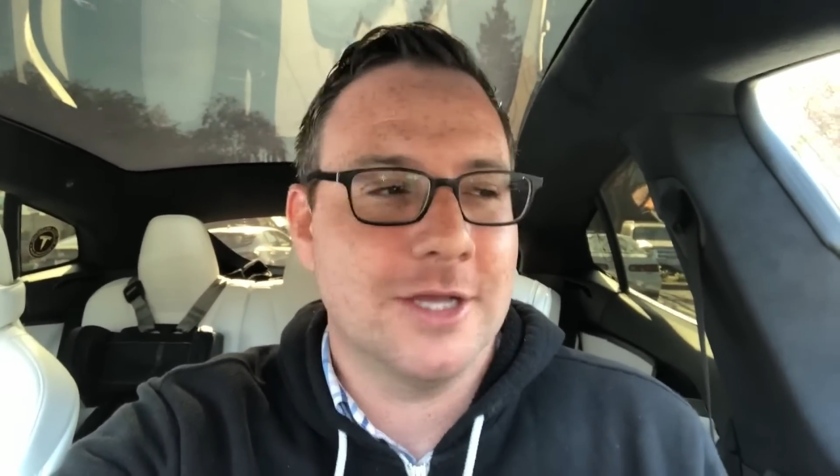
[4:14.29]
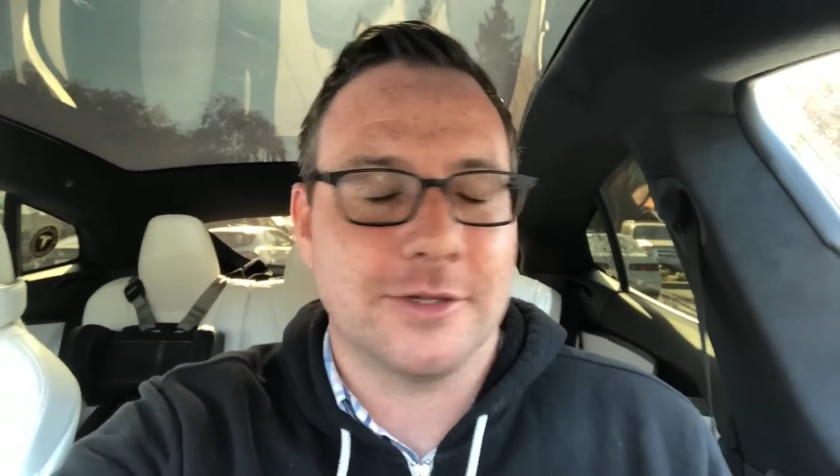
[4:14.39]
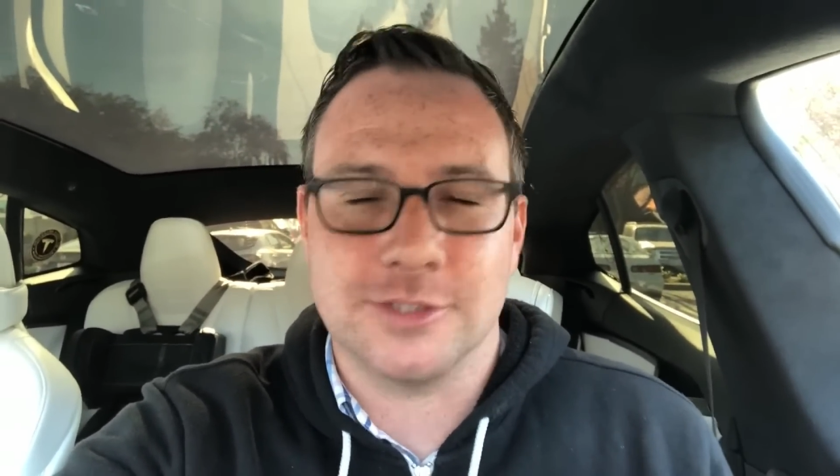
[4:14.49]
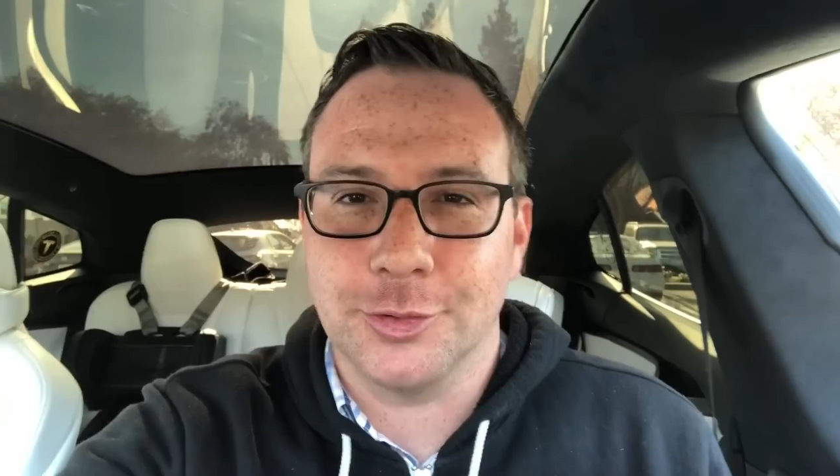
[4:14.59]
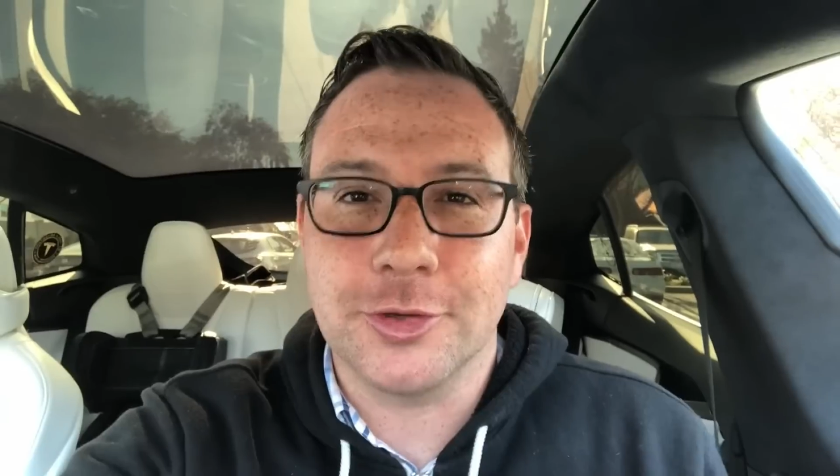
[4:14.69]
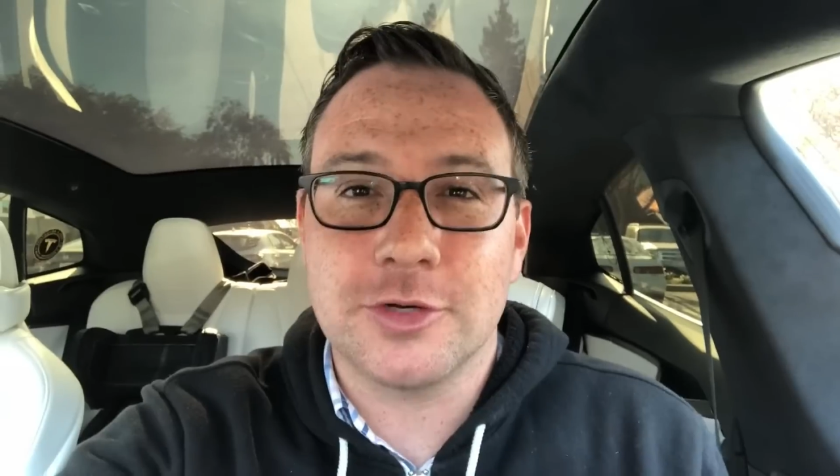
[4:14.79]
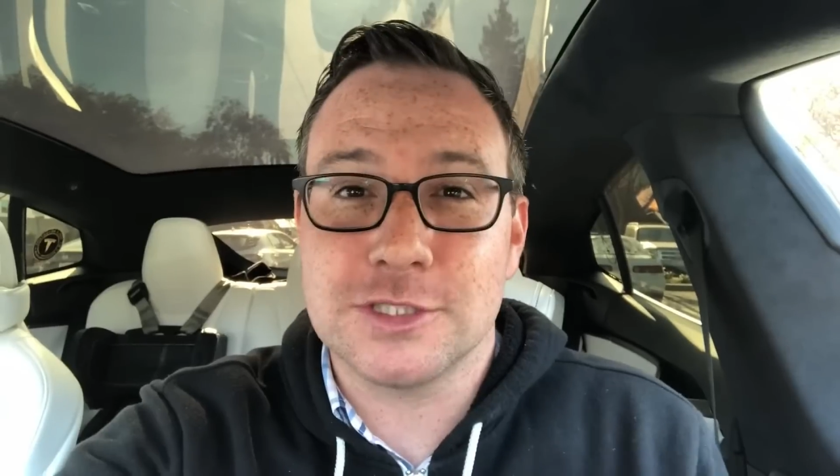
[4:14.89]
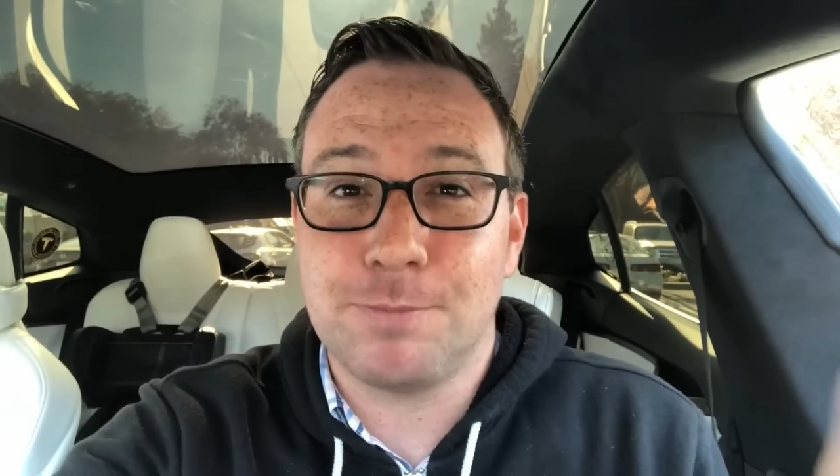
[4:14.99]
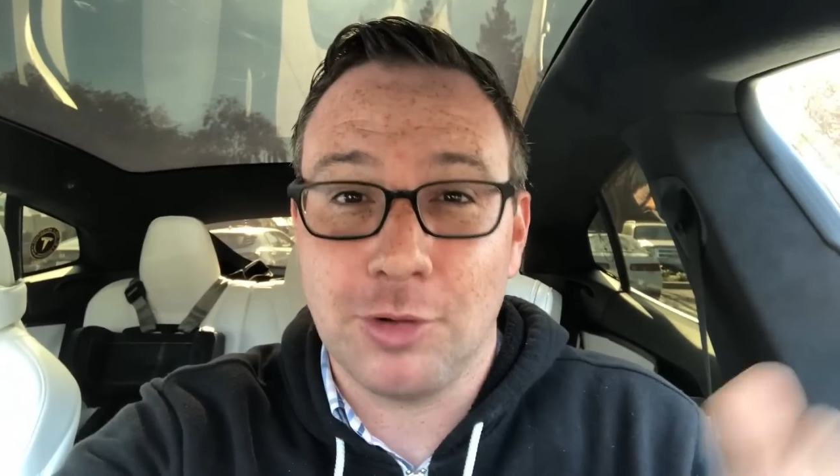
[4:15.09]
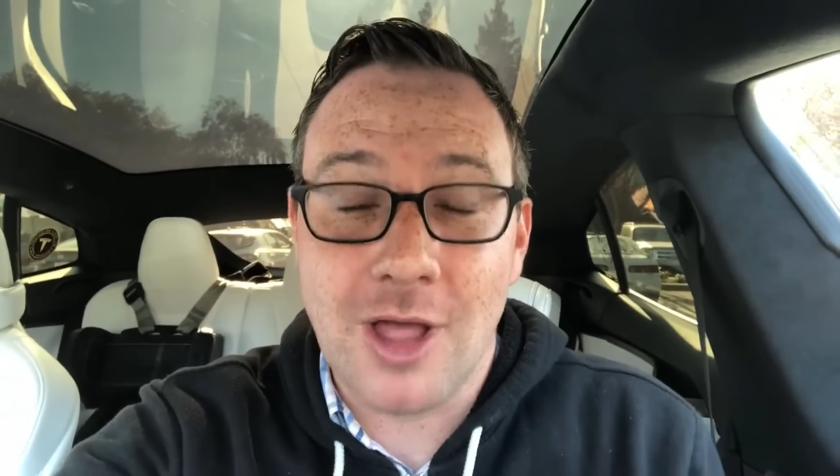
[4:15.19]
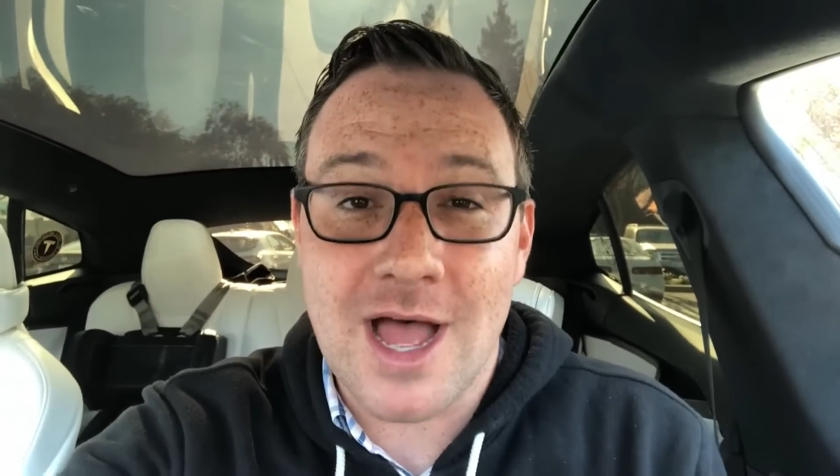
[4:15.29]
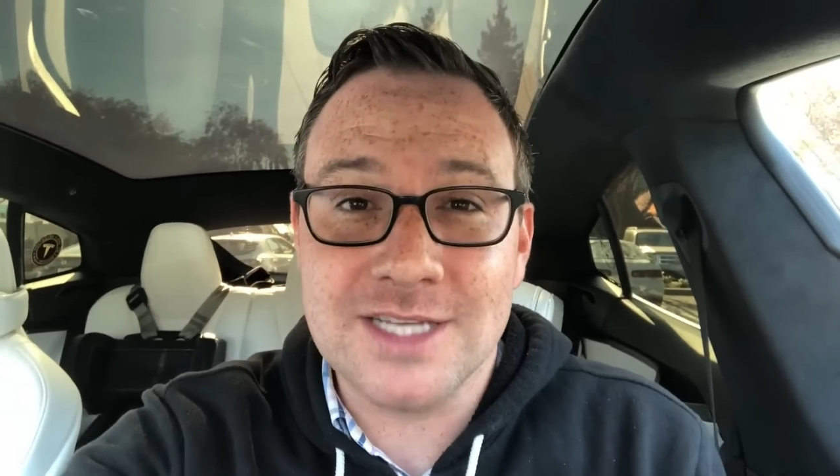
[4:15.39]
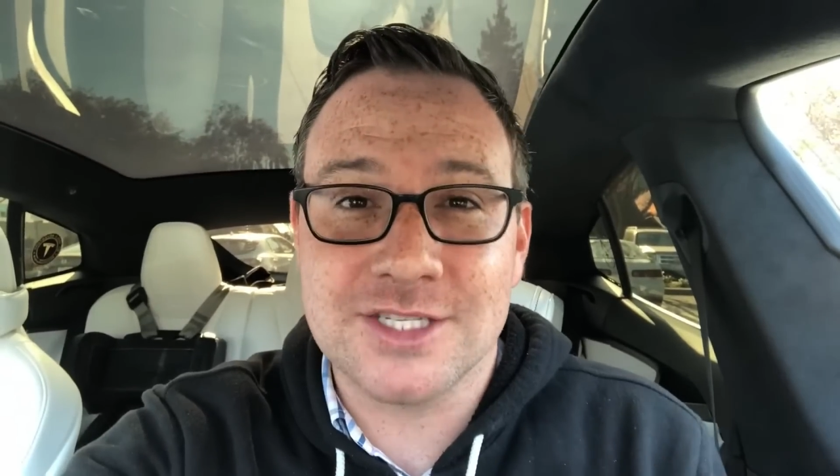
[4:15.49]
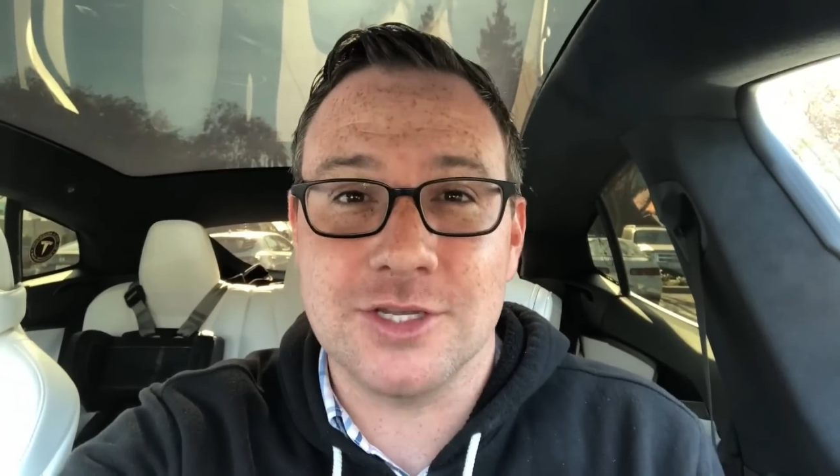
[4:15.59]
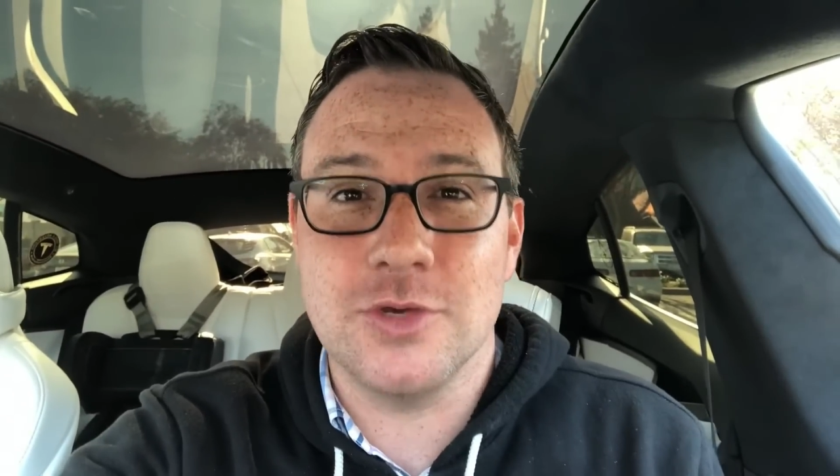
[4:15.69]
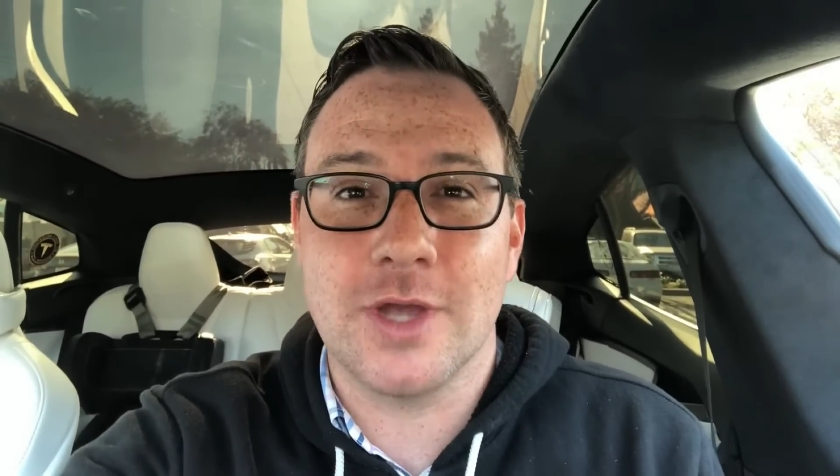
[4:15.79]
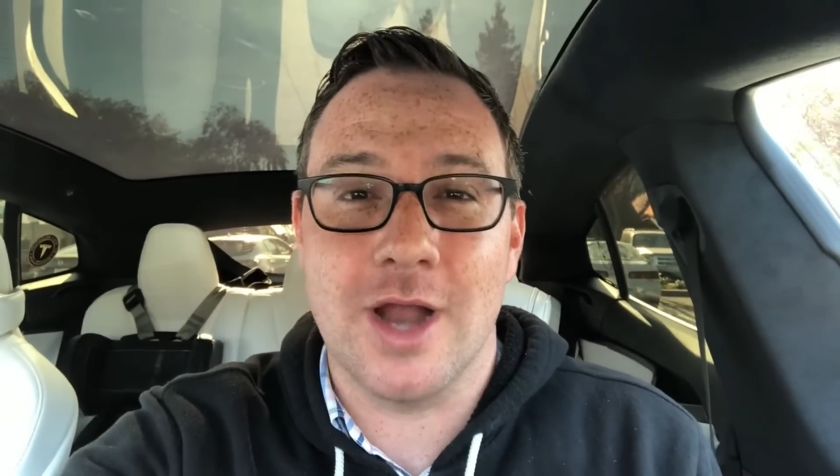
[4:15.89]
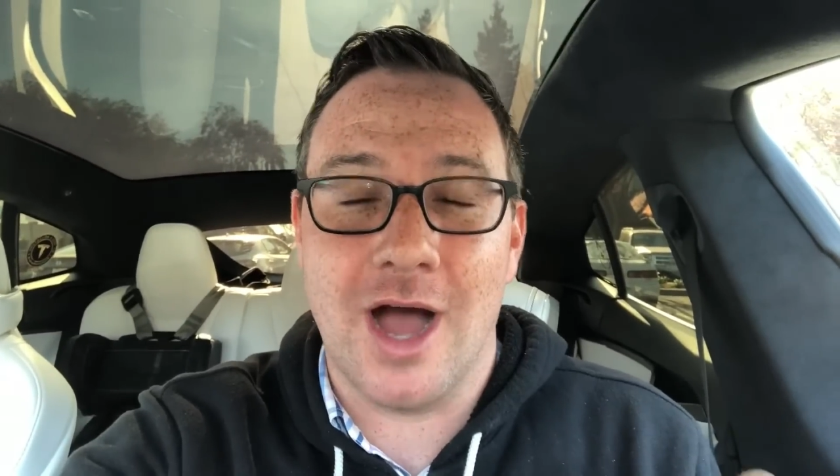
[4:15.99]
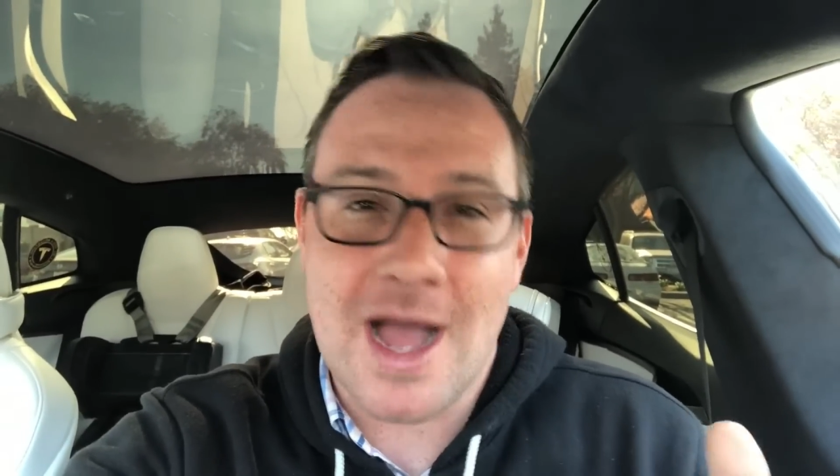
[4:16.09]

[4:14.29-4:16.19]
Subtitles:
There's Ludicrous Plus, so you can